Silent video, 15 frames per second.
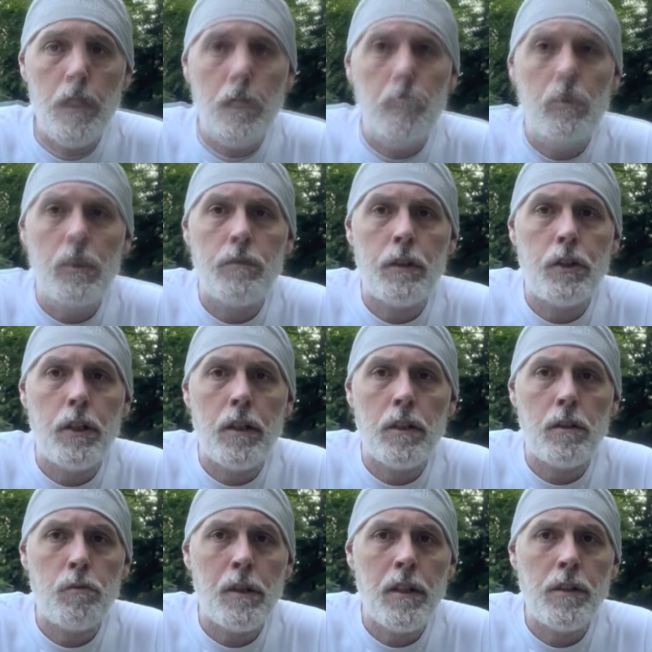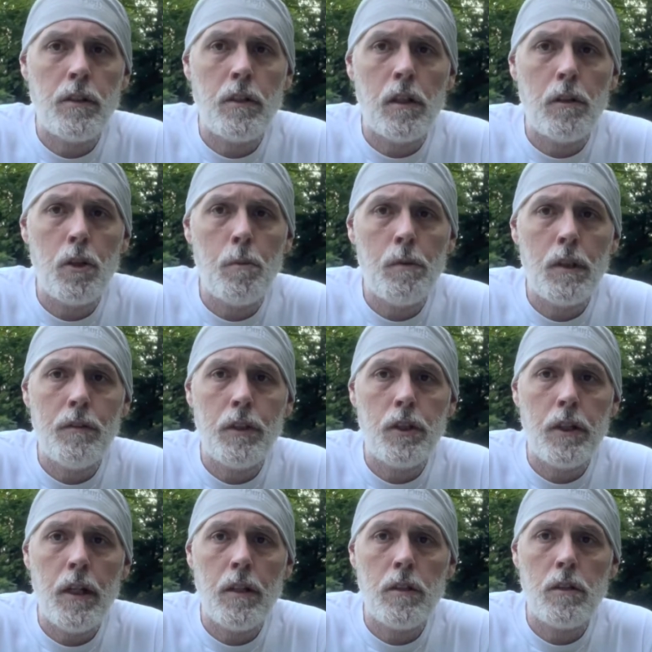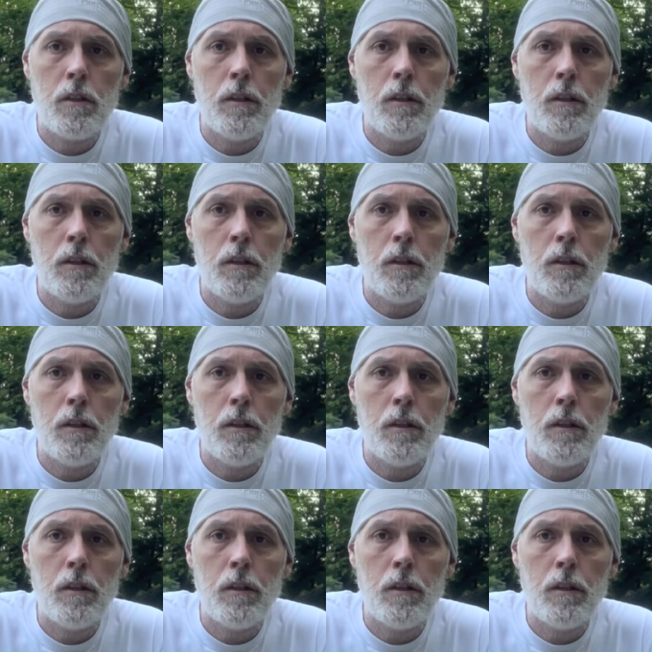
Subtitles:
Not much of a chance of rain, just a little bit of a chance,